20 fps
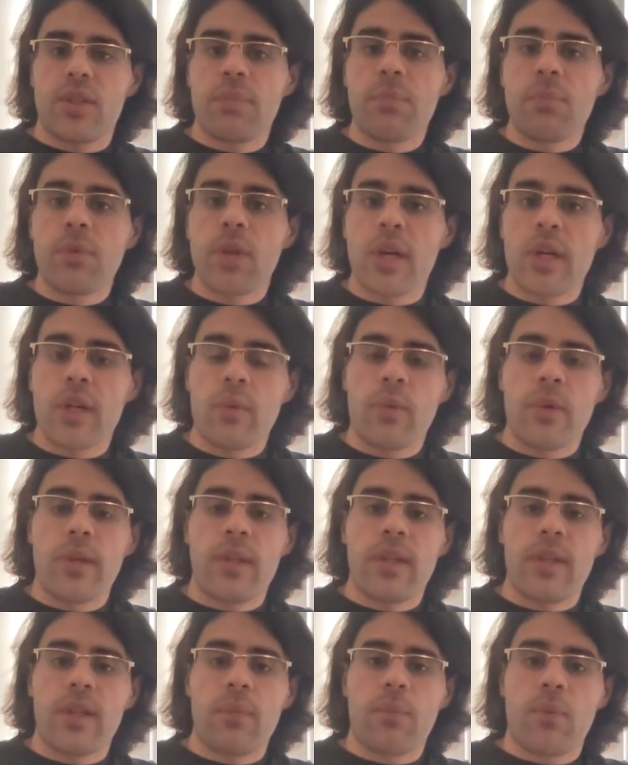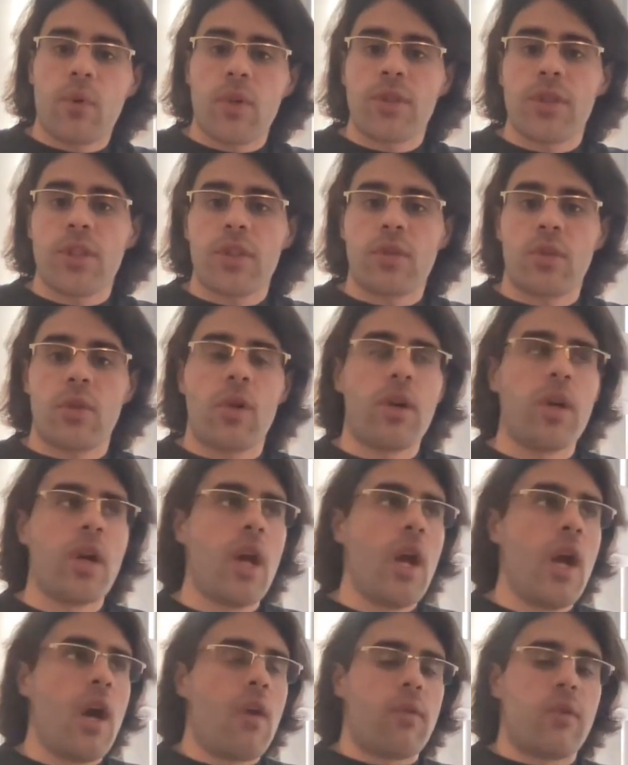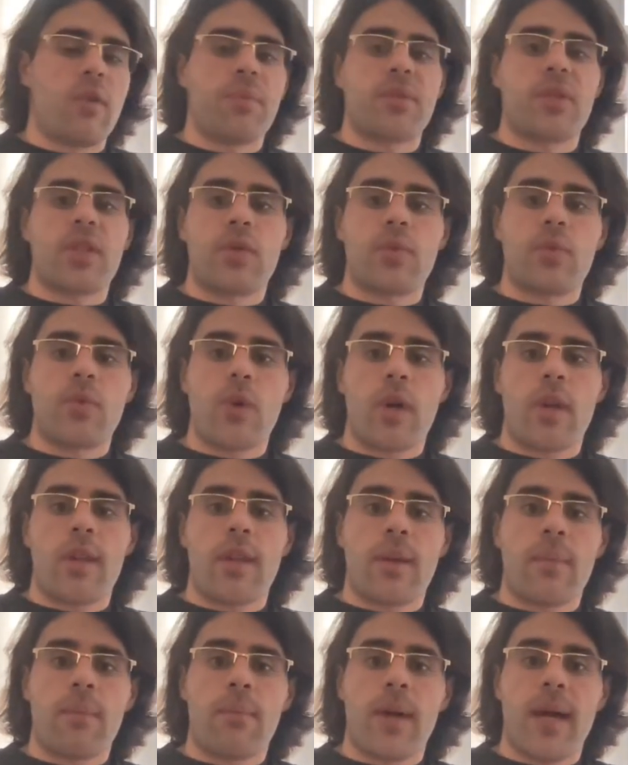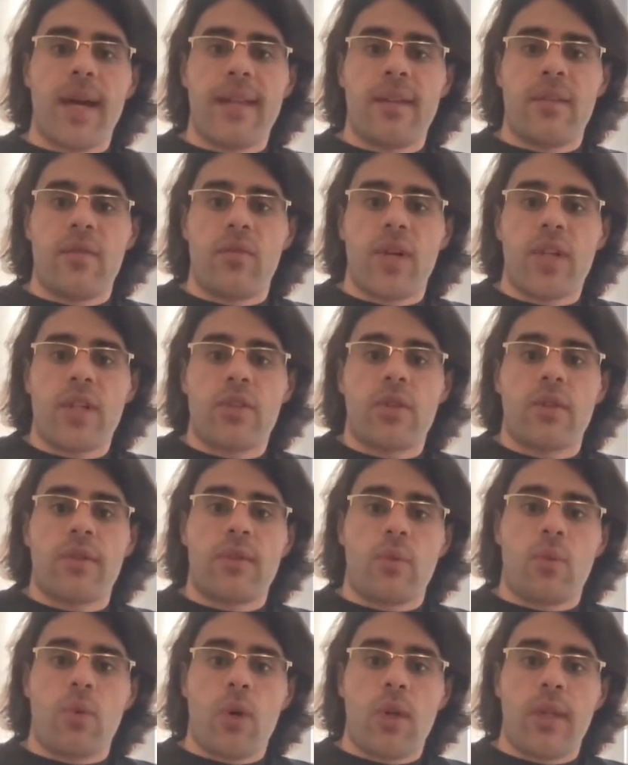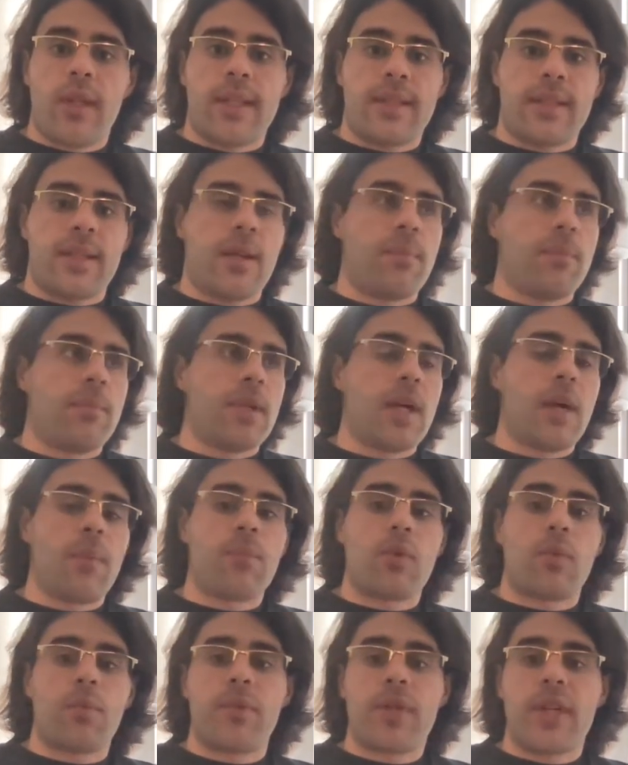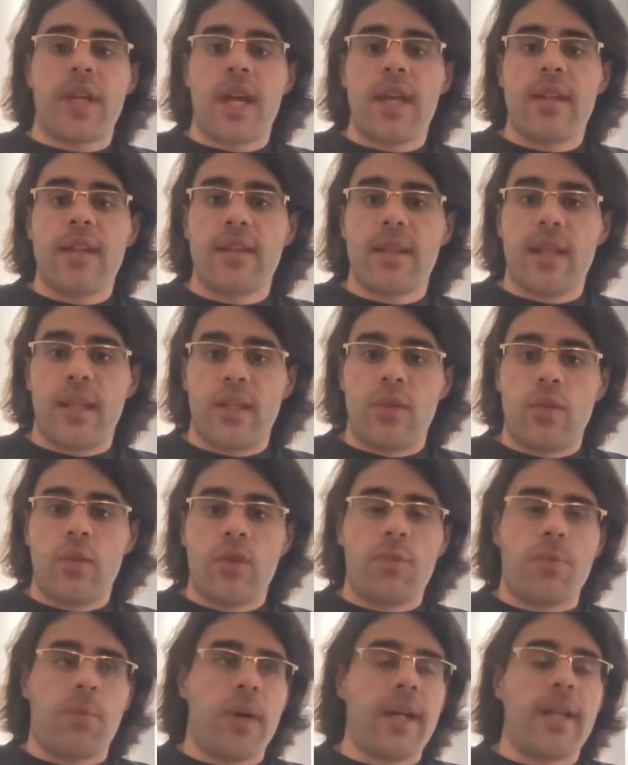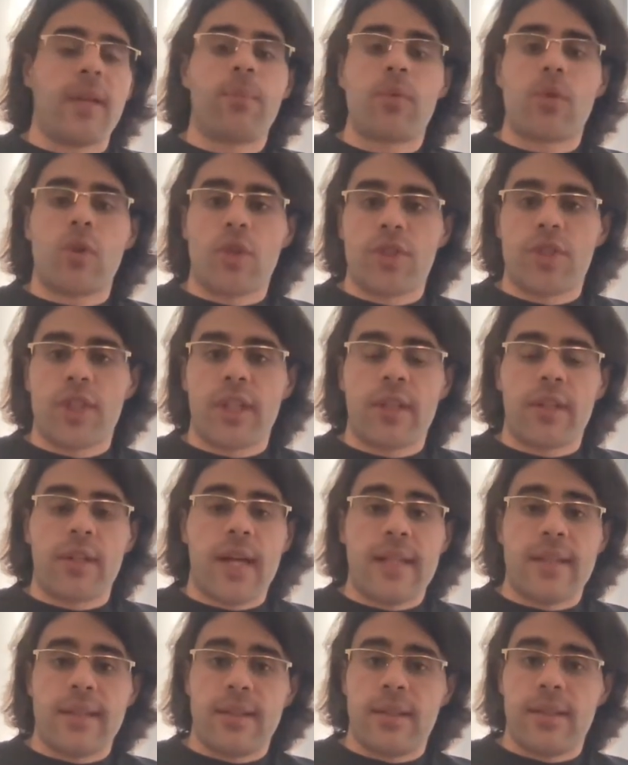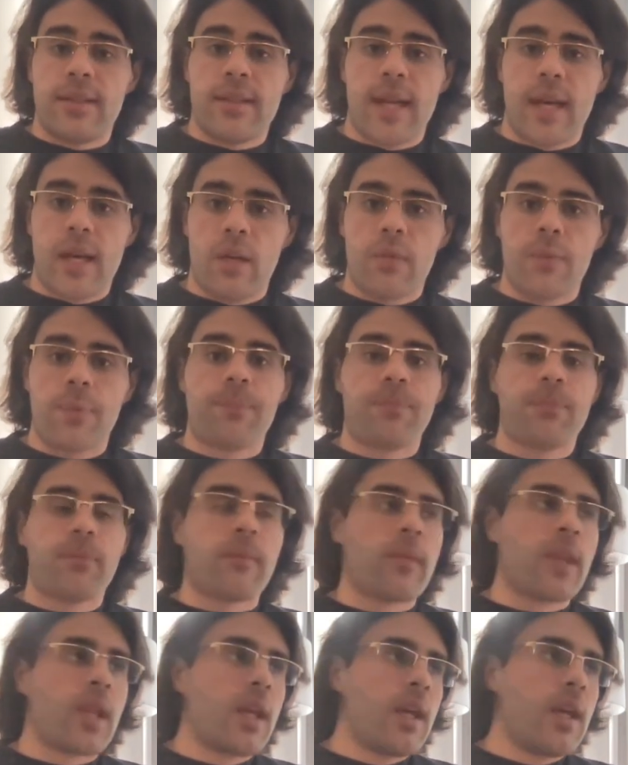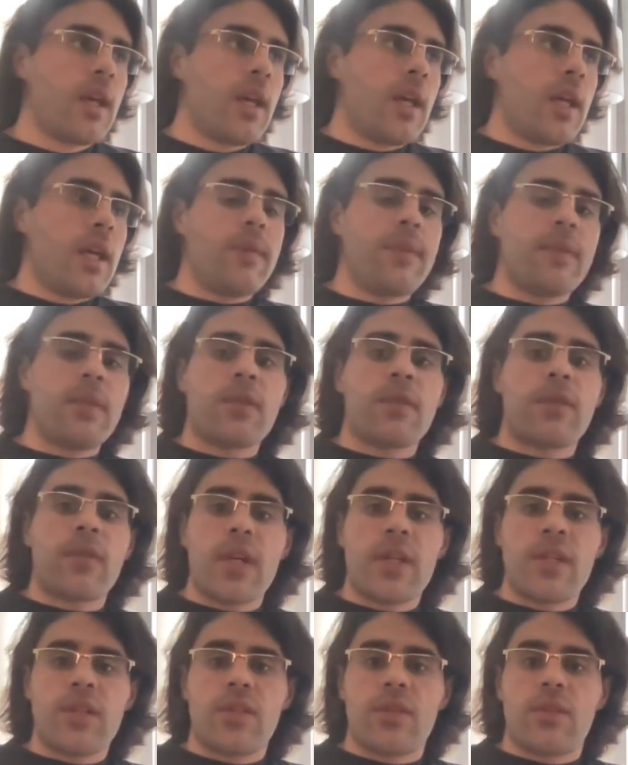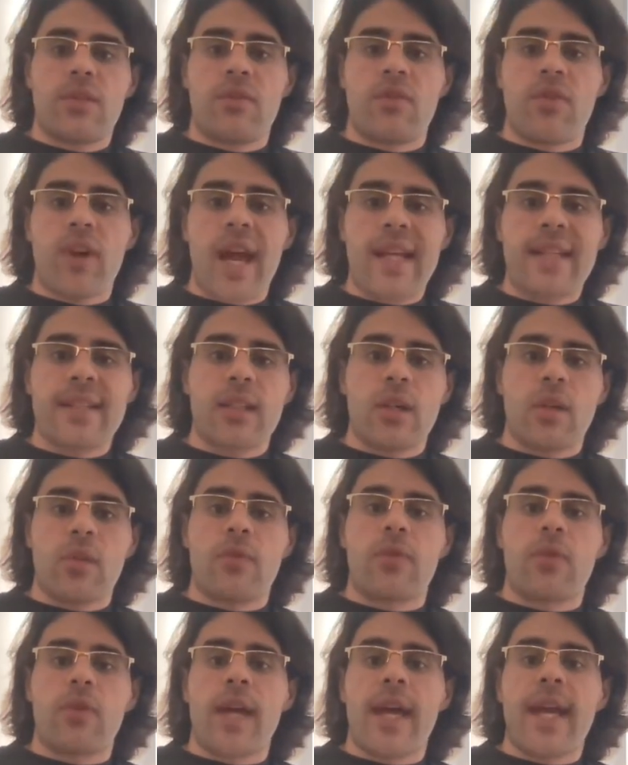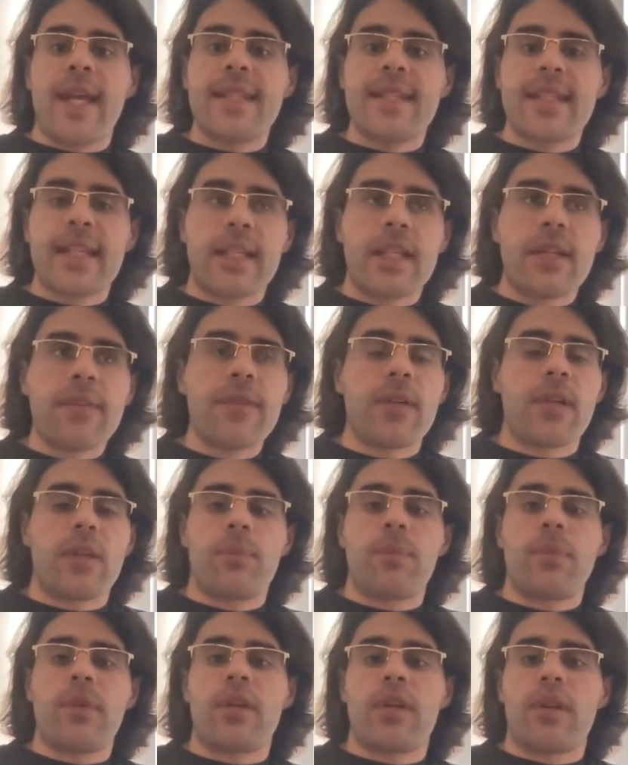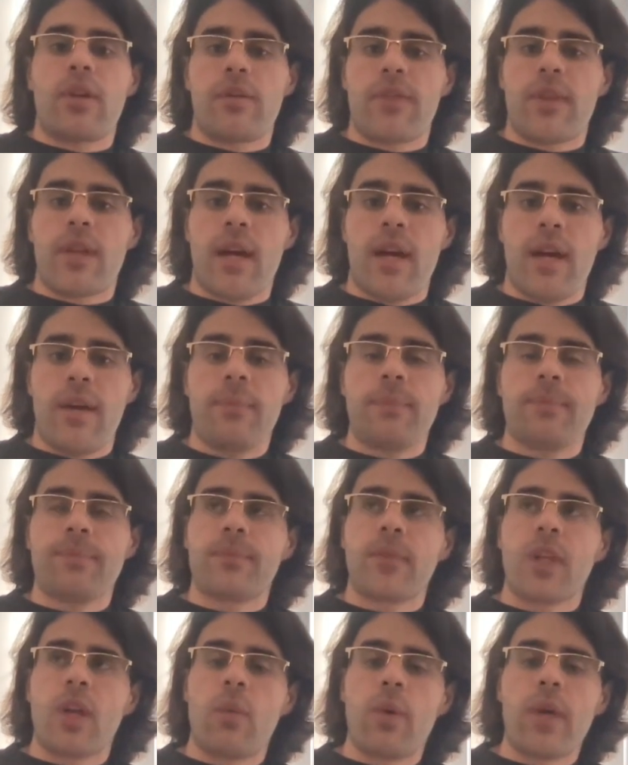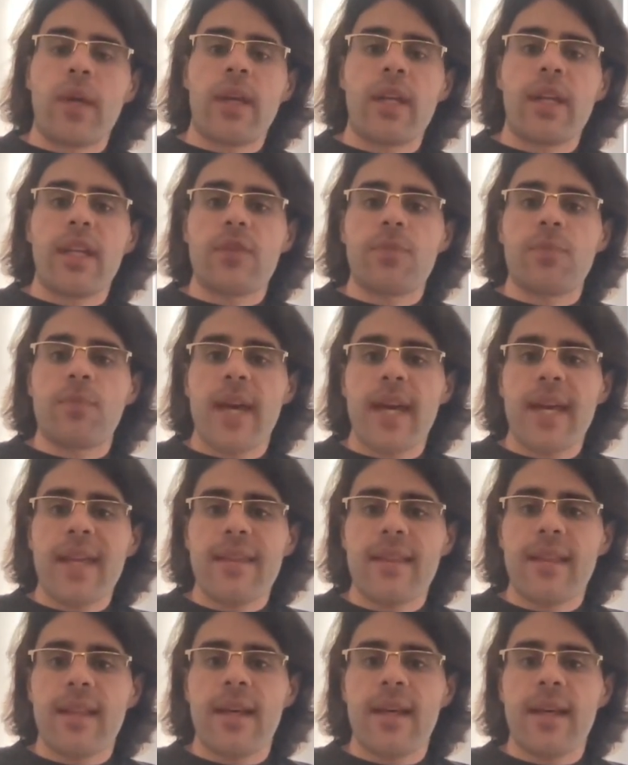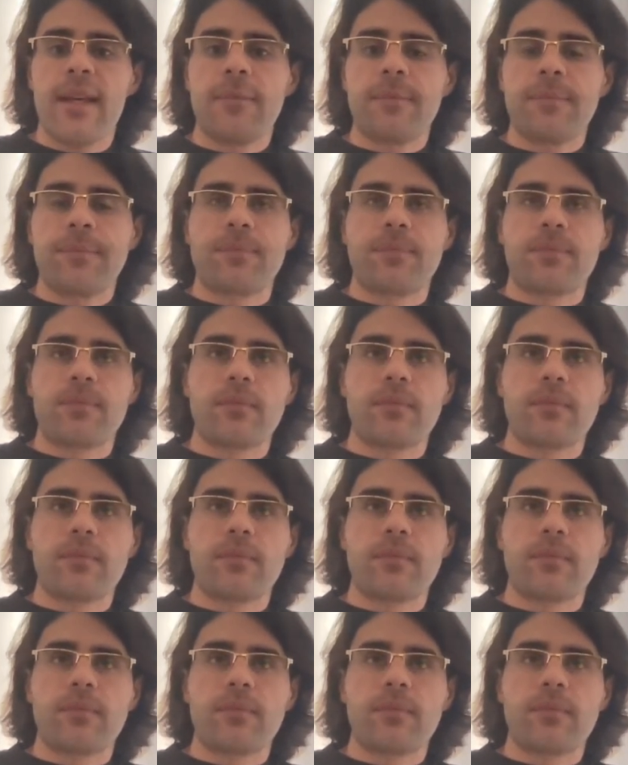employed within the project, or from such work done by the rest of the world as can be appropriated and used by the project as it is now. If this phase drags out for any significant period of time, we can expect the